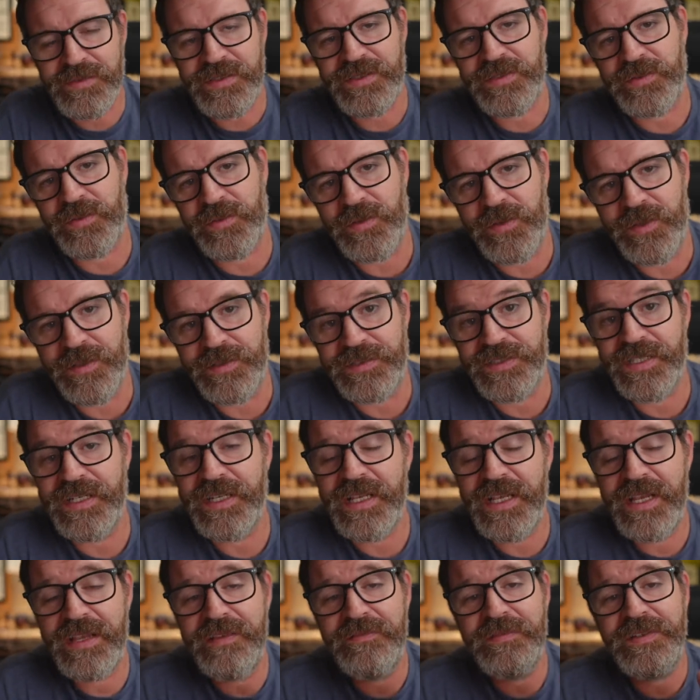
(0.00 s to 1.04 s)
storage and
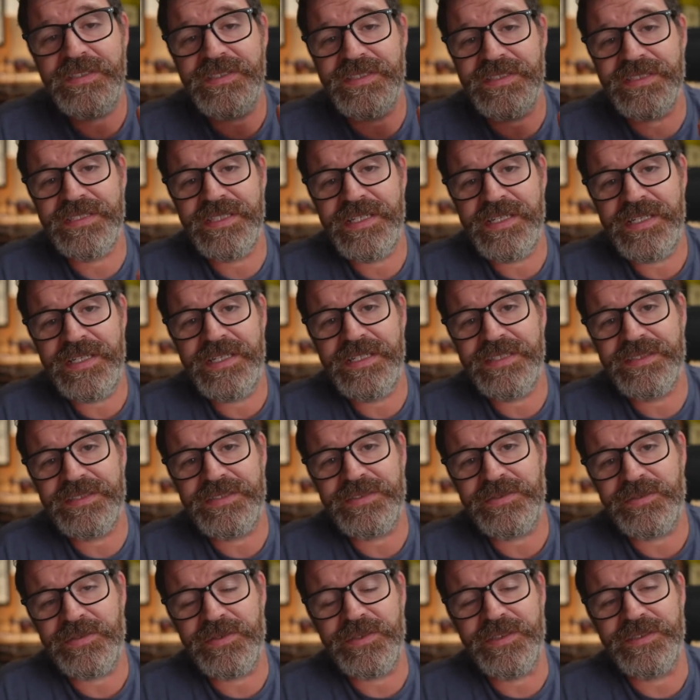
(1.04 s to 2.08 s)
even CD
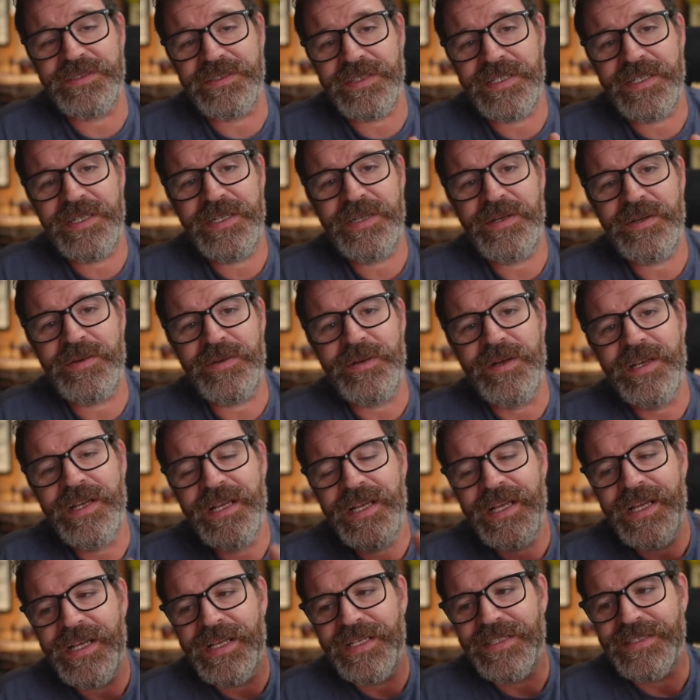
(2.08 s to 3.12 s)
storage. I know,
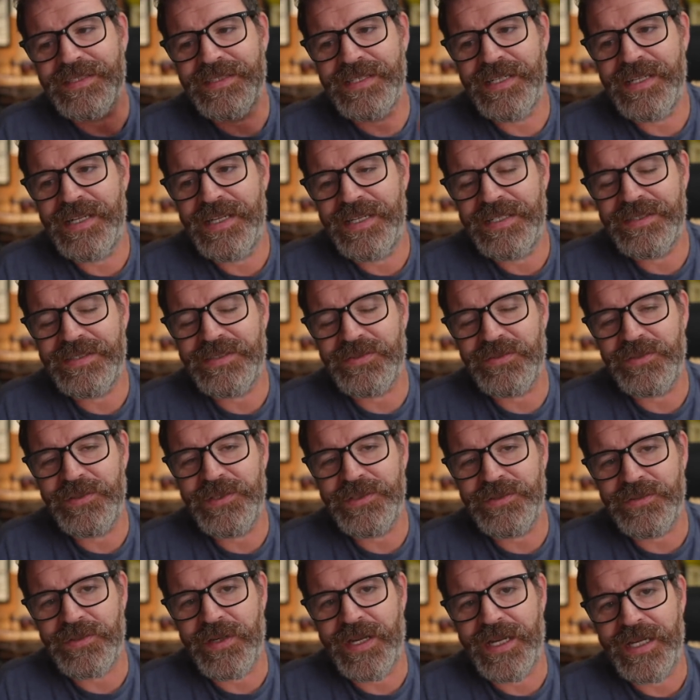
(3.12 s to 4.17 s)
CD
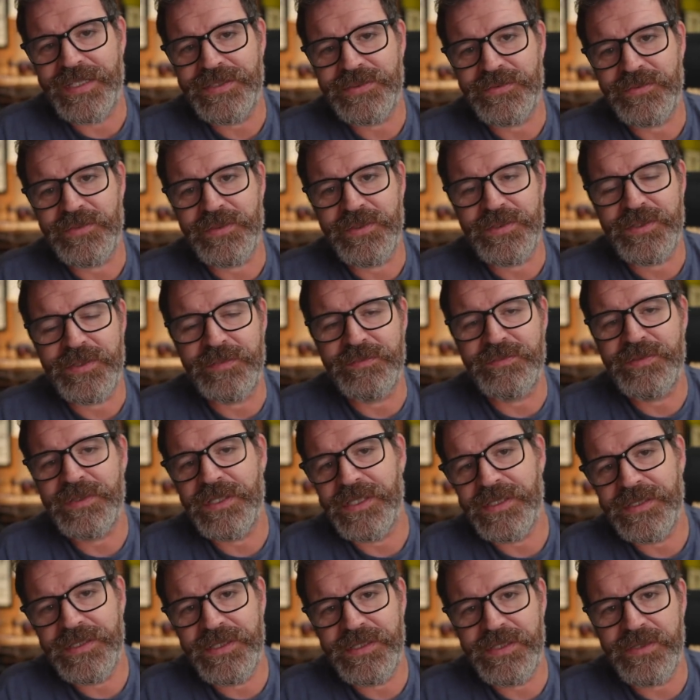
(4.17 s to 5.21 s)
storage racks were
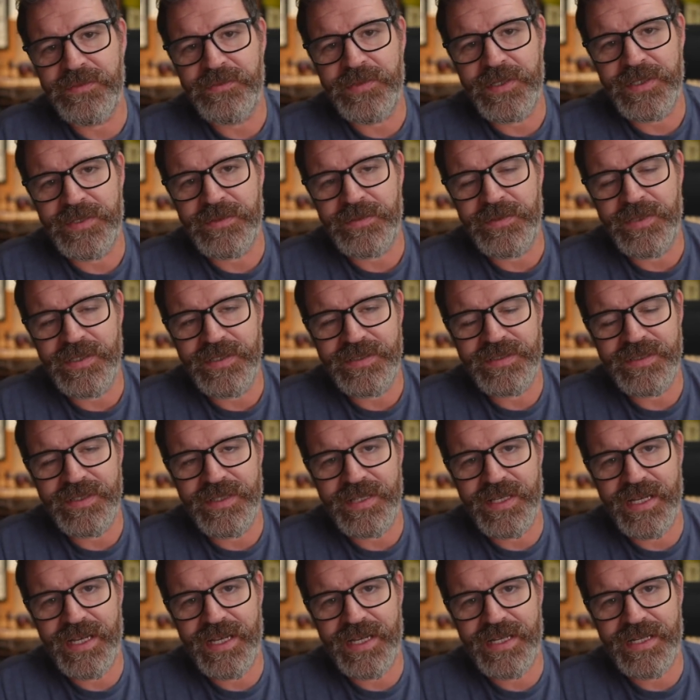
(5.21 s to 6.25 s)
completely ubiquitous in the
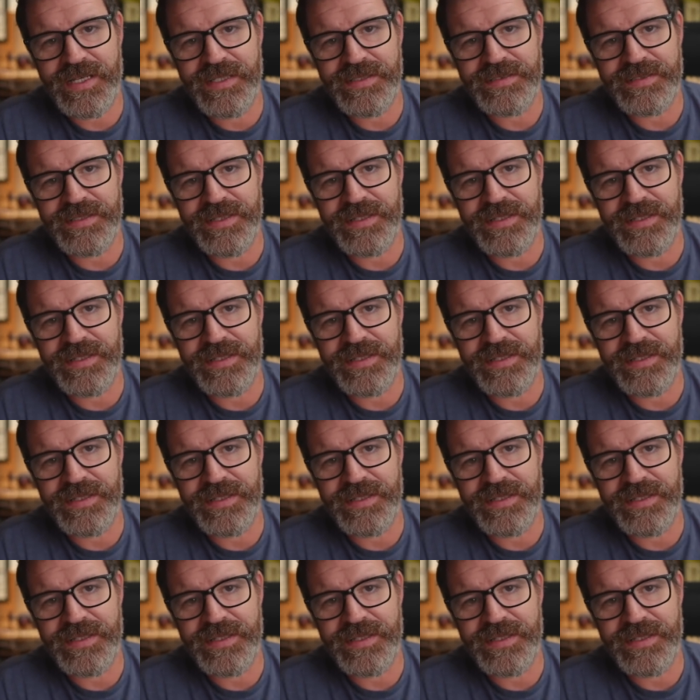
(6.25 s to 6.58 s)
80s